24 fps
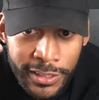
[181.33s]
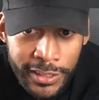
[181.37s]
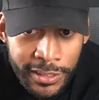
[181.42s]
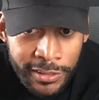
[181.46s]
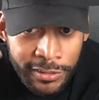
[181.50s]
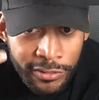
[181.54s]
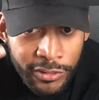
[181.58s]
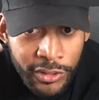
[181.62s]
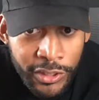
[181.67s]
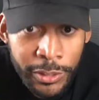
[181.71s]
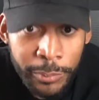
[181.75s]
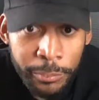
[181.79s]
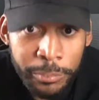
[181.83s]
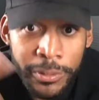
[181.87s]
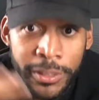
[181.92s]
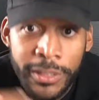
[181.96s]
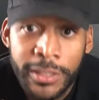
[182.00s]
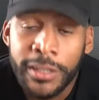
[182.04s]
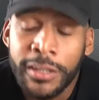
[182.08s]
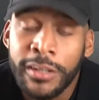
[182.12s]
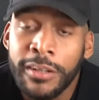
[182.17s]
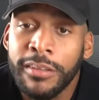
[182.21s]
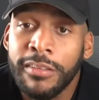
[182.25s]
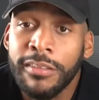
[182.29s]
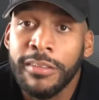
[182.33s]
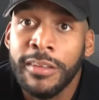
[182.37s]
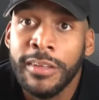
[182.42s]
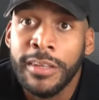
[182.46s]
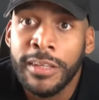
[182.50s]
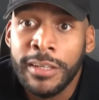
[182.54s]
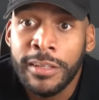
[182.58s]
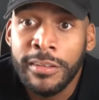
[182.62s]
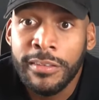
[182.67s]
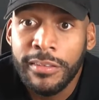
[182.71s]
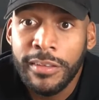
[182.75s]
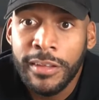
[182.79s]
it started planting the
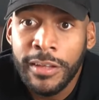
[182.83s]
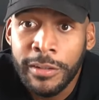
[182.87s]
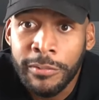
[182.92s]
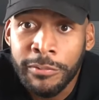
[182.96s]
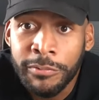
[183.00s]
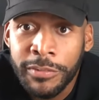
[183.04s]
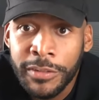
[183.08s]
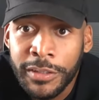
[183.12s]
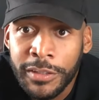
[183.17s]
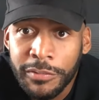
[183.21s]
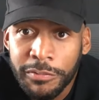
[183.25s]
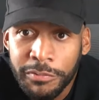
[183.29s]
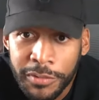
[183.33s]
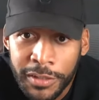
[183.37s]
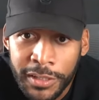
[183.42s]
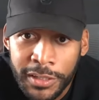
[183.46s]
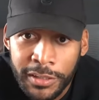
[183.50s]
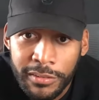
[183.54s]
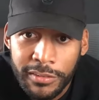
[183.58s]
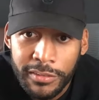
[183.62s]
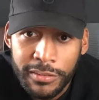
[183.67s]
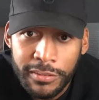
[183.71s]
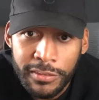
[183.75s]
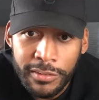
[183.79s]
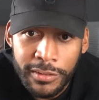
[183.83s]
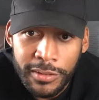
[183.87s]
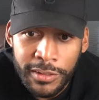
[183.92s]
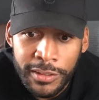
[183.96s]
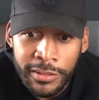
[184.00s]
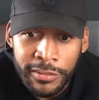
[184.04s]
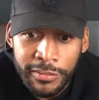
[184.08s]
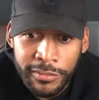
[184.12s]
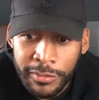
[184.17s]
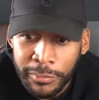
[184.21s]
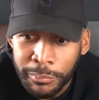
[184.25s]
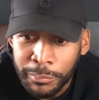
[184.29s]
seeds of VFX
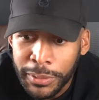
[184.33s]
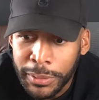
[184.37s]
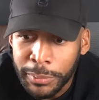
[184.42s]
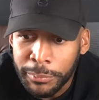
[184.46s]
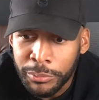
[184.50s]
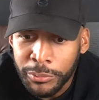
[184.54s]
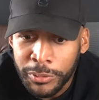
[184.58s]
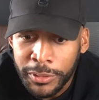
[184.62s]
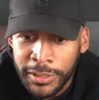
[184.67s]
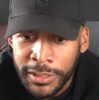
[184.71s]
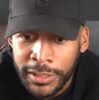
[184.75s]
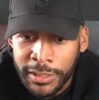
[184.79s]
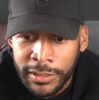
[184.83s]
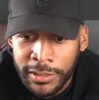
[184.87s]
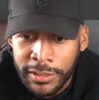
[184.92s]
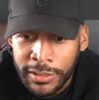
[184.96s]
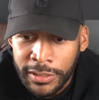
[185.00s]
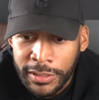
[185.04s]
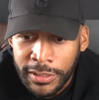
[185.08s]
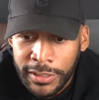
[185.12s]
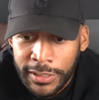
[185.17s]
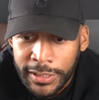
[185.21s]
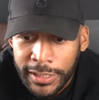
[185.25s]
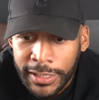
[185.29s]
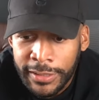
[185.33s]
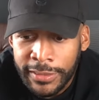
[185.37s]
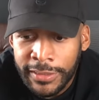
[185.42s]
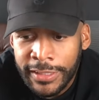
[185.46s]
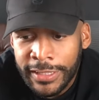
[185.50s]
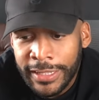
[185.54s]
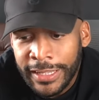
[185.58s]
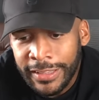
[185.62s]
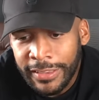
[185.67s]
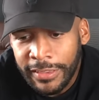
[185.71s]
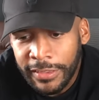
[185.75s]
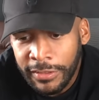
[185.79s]
into my brain. And
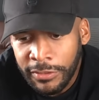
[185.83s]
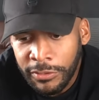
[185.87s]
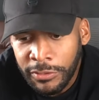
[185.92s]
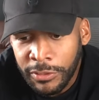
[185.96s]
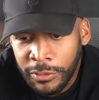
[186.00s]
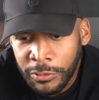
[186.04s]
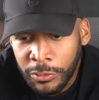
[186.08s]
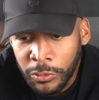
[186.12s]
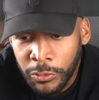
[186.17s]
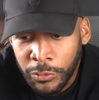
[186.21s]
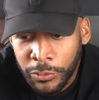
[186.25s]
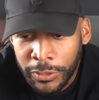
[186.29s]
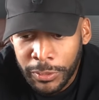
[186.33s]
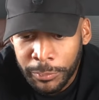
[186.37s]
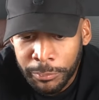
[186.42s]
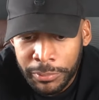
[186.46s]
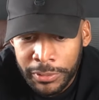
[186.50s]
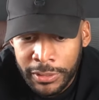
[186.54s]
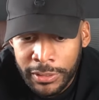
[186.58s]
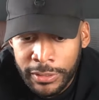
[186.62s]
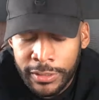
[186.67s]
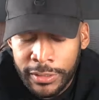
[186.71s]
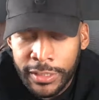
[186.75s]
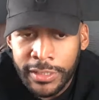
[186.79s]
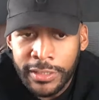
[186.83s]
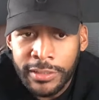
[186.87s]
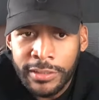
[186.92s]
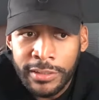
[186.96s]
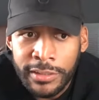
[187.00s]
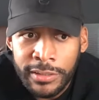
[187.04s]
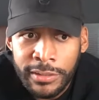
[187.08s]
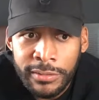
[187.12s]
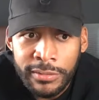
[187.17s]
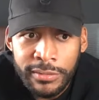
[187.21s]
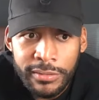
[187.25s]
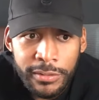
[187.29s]
then at, you know, growing up in the
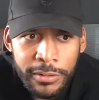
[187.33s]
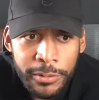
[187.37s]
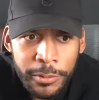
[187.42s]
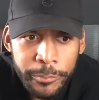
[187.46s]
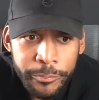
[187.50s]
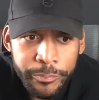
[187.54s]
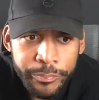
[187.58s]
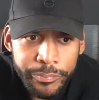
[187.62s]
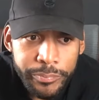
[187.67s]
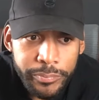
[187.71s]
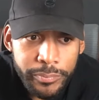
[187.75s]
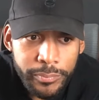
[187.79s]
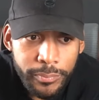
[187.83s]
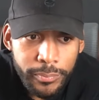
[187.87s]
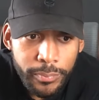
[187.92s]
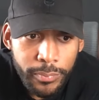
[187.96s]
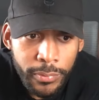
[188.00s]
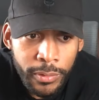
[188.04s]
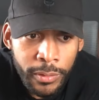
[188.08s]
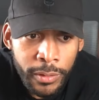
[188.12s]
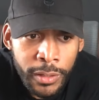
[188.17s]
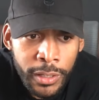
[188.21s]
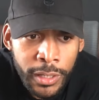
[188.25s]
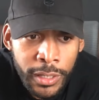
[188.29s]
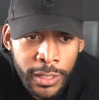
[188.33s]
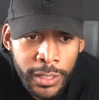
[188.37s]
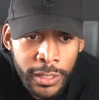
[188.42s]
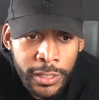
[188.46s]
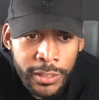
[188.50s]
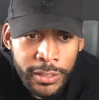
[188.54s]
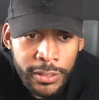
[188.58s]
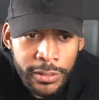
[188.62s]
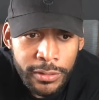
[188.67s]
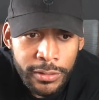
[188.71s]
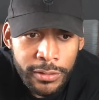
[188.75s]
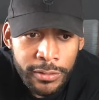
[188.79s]
90s,
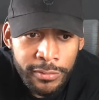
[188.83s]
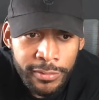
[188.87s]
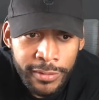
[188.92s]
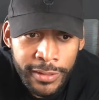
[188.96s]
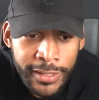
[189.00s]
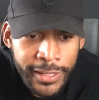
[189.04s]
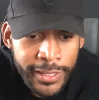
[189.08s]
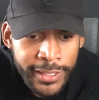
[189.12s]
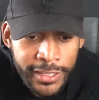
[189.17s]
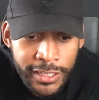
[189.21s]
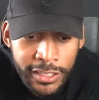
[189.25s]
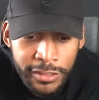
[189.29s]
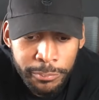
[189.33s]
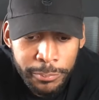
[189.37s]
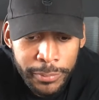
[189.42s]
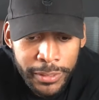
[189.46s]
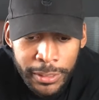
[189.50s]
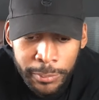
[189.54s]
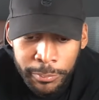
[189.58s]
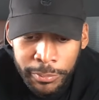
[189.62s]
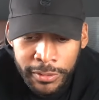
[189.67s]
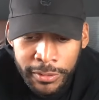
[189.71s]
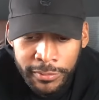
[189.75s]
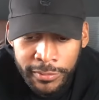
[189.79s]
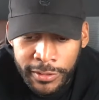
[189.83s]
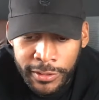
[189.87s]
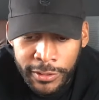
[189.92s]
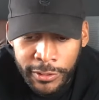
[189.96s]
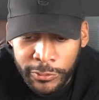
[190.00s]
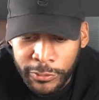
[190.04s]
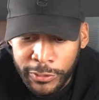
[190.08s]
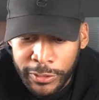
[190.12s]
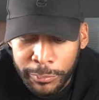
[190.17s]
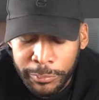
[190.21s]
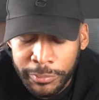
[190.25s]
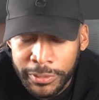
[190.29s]
it's like 80s babies and then
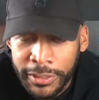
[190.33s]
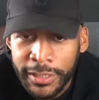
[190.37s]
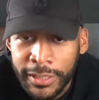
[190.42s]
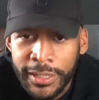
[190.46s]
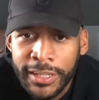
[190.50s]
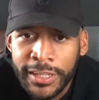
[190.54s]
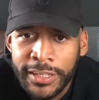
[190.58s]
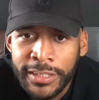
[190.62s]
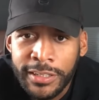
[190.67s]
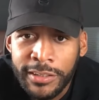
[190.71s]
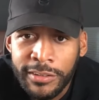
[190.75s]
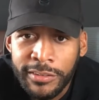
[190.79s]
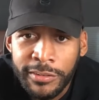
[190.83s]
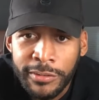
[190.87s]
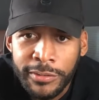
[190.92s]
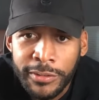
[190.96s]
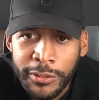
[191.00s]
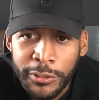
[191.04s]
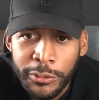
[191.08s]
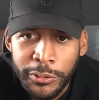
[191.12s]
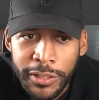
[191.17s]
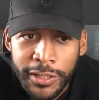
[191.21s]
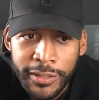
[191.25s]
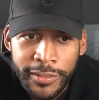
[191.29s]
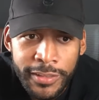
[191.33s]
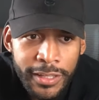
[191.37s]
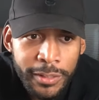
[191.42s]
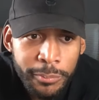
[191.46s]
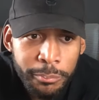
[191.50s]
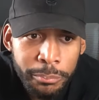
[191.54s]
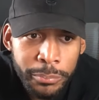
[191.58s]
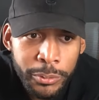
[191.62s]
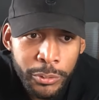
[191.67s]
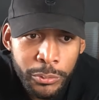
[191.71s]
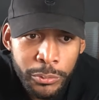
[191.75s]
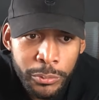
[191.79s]
growing up in the 90s. So then you had
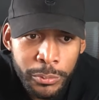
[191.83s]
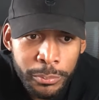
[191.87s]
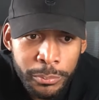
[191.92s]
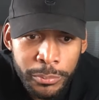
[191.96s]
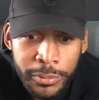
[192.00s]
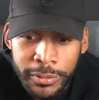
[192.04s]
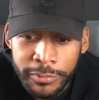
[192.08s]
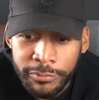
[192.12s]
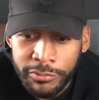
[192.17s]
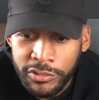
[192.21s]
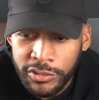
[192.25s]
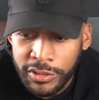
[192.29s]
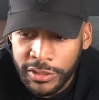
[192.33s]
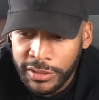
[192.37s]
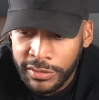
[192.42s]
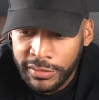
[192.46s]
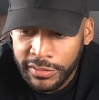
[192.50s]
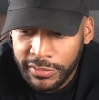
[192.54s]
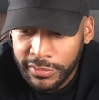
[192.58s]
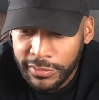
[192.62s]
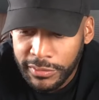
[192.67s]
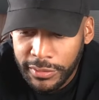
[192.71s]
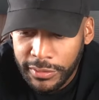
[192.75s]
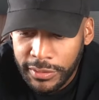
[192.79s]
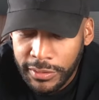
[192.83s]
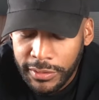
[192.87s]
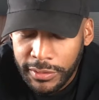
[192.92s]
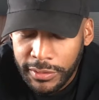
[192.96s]
that boom of just,